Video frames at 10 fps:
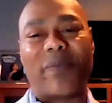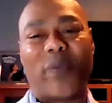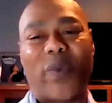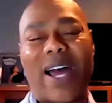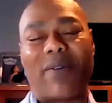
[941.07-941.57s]

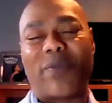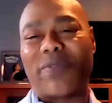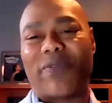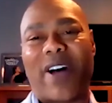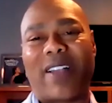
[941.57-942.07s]
what I was
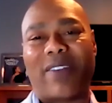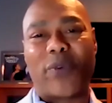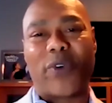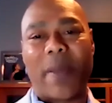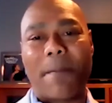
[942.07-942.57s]
found
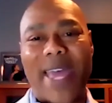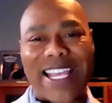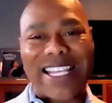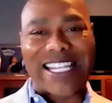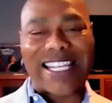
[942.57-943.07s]
really
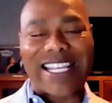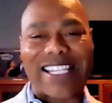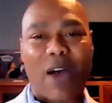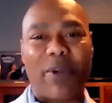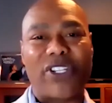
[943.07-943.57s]
amazing is
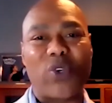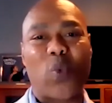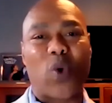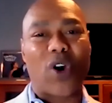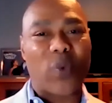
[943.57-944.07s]
how much you
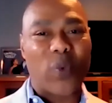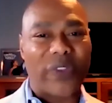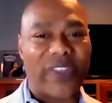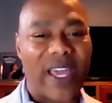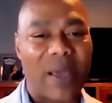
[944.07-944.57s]
work
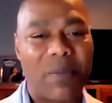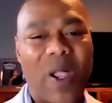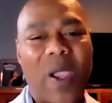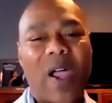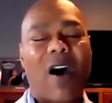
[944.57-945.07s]
with them
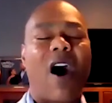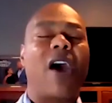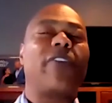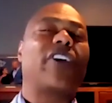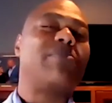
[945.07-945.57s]

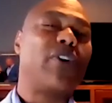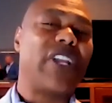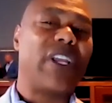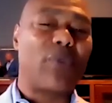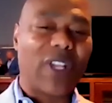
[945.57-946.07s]
on the
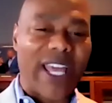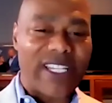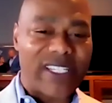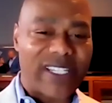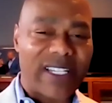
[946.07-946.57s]
community
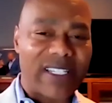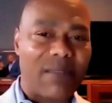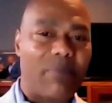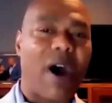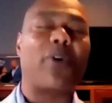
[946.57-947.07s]
relations, the
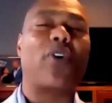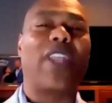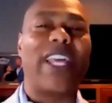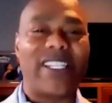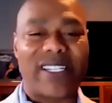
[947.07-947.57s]
public
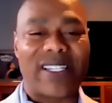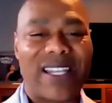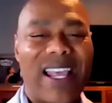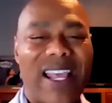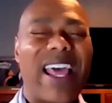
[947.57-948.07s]
relations,
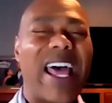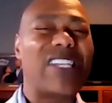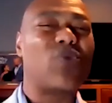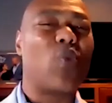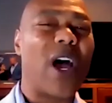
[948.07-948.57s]

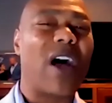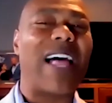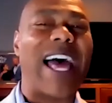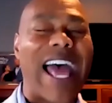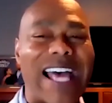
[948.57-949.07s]
as
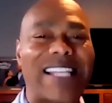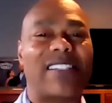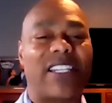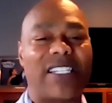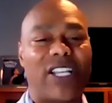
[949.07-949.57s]
well as
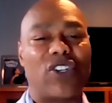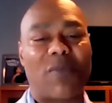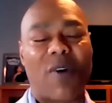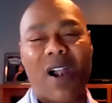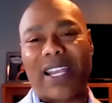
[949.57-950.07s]
the digital
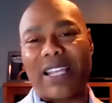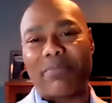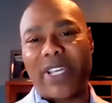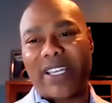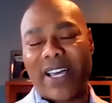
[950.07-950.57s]
marketing,
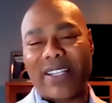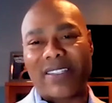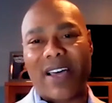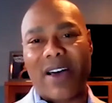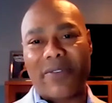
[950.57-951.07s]
because
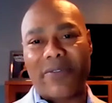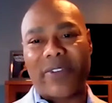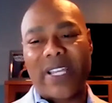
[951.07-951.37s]
of